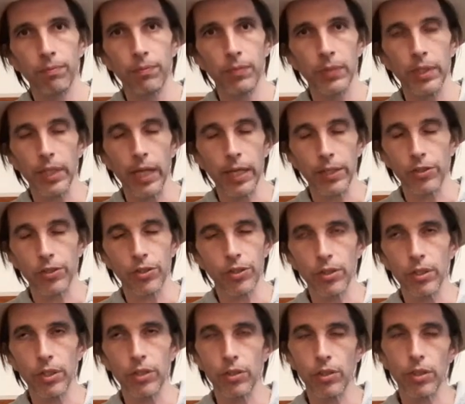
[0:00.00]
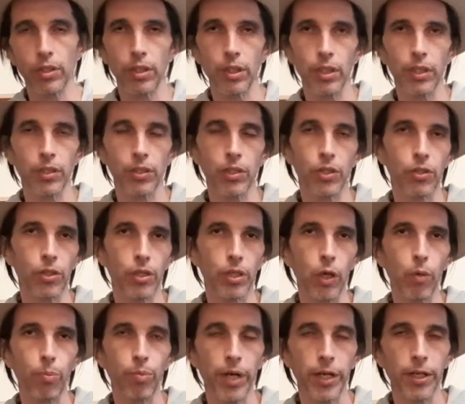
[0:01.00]
This is a
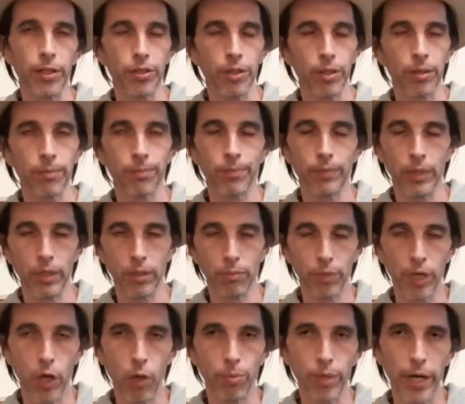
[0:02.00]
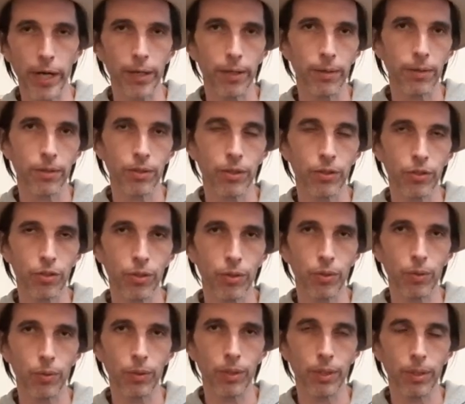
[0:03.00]
no-brainer
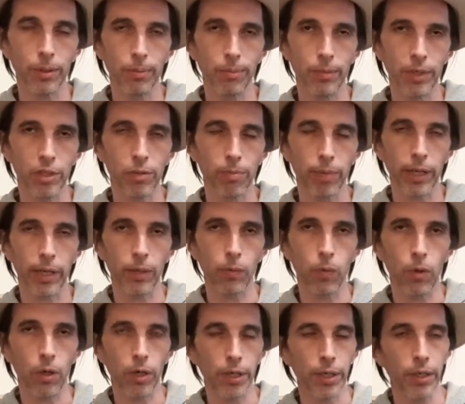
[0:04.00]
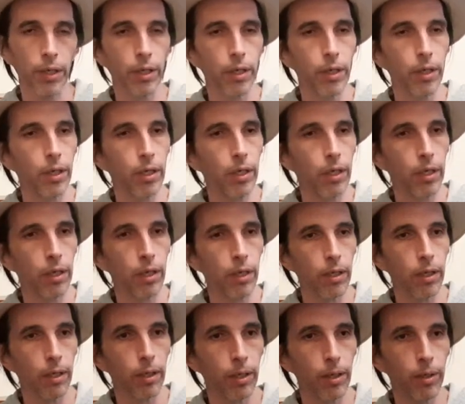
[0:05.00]
to explain why.
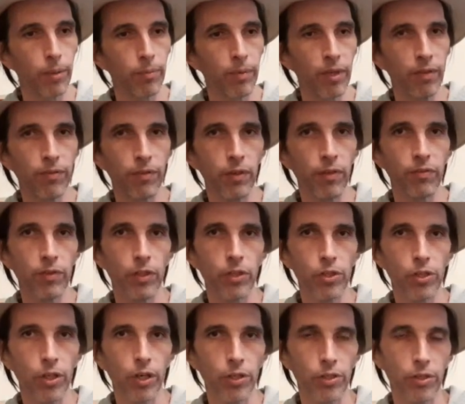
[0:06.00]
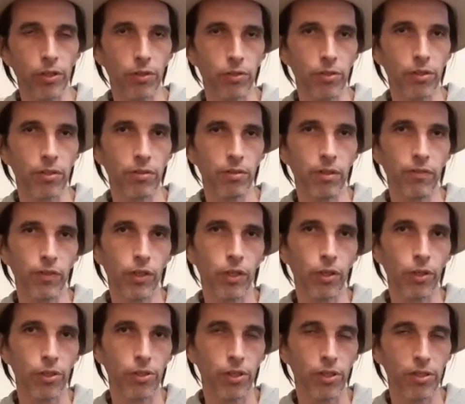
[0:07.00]
If the
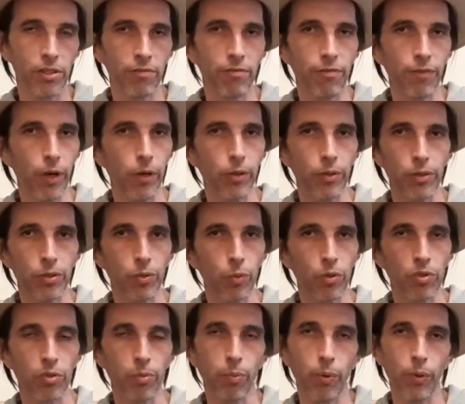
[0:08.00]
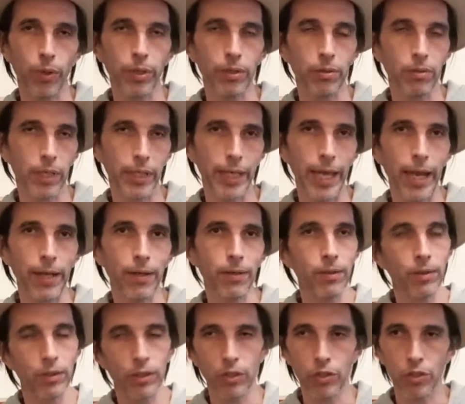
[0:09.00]
colours aren't in focus, what's the point? Again,
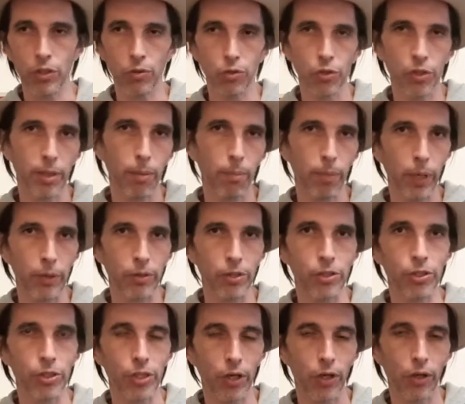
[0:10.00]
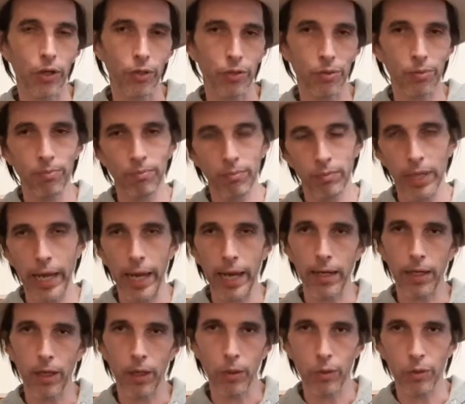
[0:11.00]
because you'll just get bloated stars,
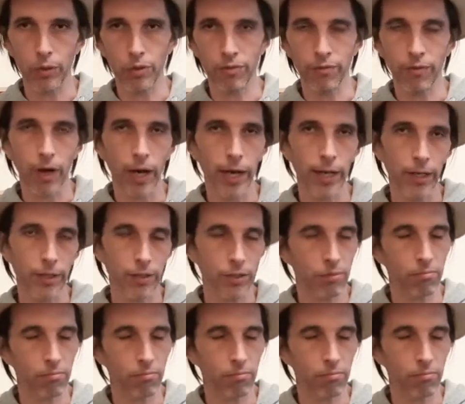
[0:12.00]
halos, violet,